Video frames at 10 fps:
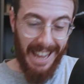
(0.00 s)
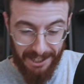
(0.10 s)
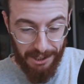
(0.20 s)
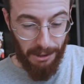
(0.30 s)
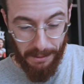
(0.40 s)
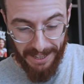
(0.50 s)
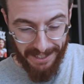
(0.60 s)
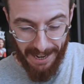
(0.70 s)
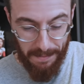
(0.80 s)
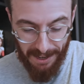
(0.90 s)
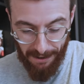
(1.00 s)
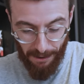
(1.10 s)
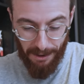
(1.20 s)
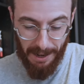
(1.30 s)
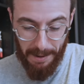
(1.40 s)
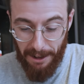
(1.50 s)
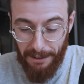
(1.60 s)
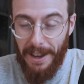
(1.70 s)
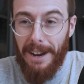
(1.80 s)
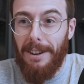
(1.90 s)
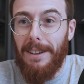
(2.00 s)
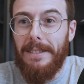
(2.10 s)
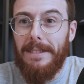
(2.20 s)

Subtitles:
I just throw another name in there and roll. Oliveira.